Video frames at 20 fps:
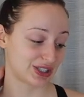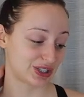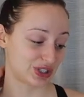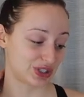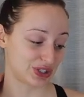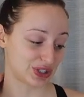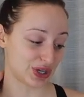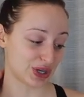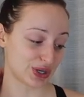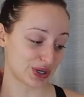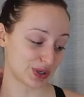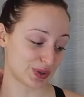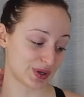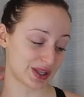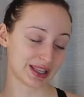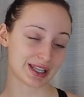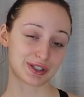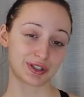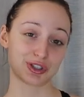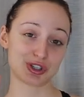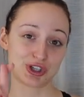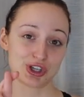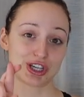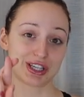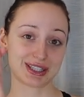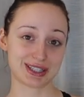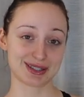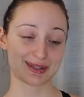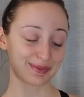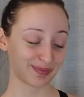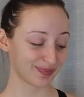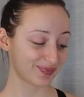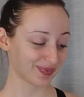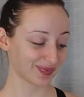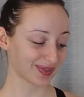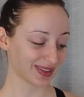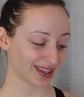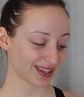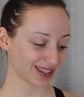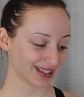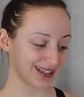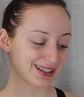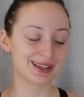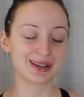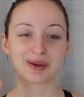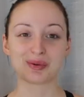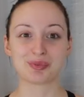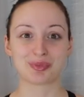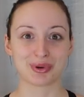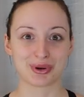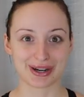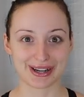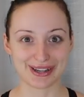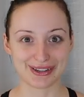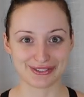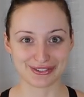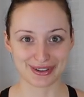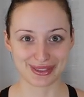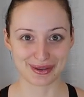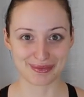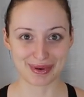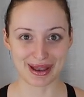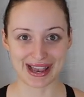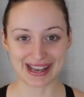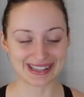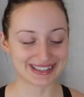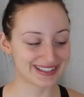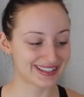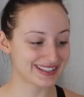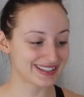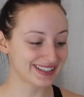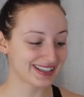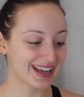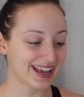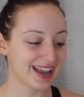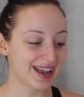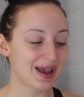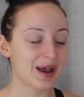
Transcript: so let's just pray for the best.